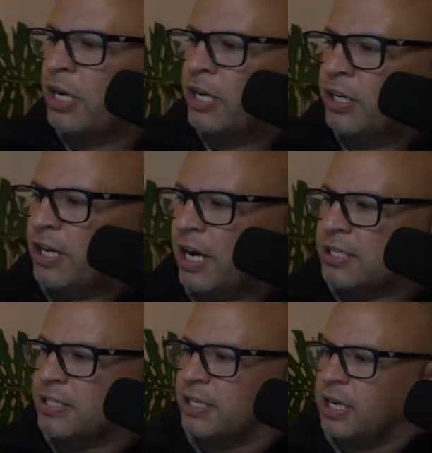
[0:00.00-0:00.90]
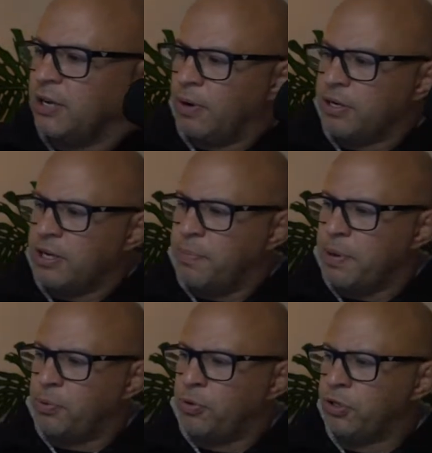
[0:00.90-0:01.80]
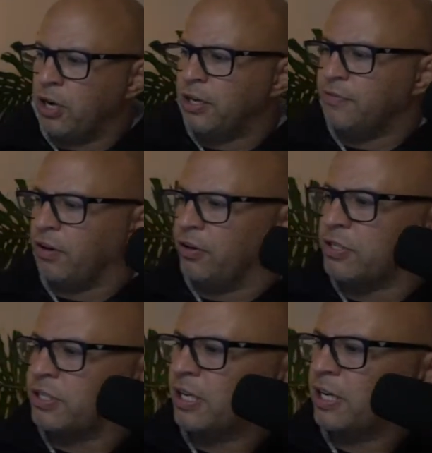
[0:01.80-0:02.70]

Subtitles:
You can't see anyone, yet people who don't live alone sneak